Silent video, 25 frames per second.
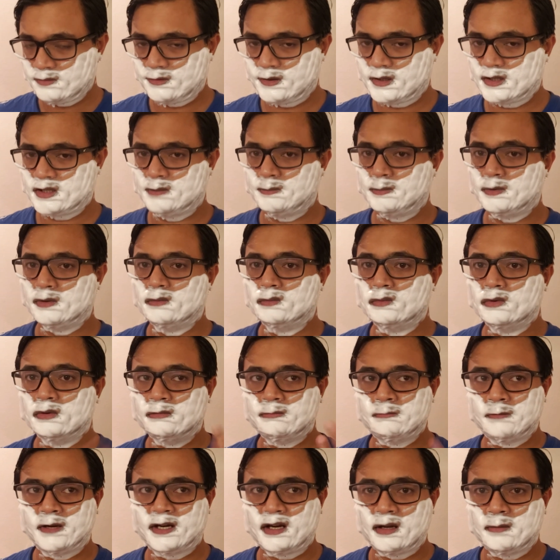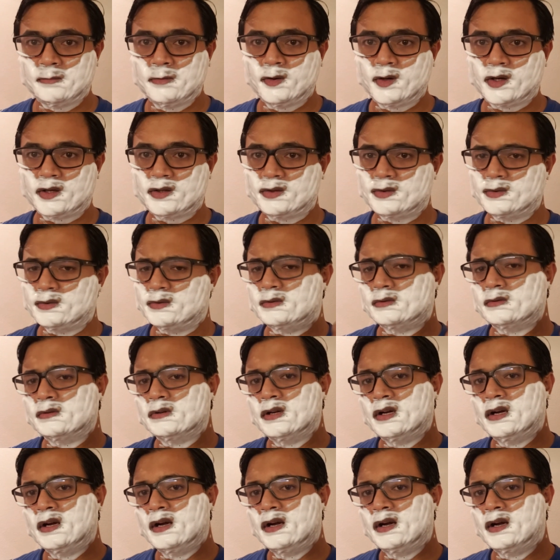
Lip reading: For example, Wolfman W2,